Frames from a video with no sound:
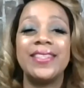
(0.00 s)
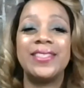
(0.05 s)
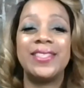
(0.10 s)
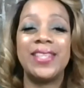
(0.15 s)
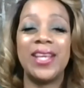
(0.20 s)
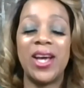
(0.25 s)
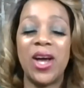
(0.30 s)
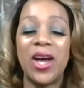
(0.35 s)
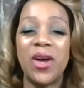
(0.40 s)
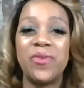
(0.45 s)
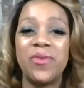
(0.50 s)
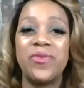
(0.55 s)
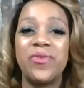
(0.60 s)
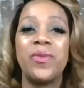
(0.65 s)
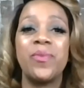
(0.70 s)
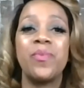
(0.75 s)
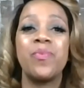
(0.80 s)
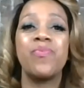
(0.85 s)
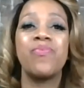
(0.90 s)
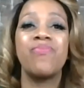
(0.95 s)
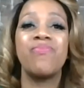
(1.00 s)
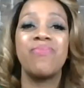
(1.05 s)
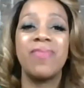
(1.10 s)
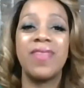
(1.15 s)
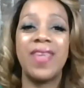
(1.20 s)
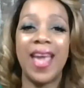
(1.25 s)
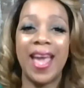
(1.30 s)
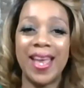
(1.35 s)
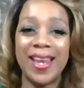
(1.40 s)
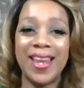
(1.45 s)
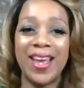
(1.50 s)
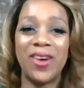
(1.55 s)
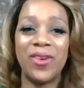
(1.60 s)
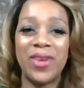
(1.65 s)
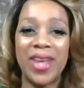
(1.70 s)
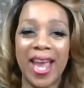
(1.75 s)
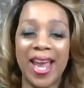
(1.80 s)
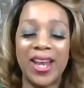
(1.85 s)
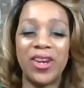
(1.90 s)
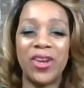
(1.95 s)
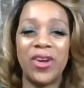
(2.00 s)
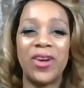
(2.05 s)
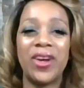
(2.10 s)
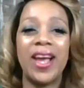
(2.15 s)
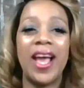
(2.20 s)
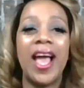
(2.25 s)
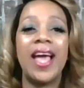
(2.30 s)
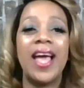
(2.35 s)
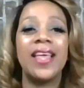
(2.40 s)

Dove Gaynell Gaynor.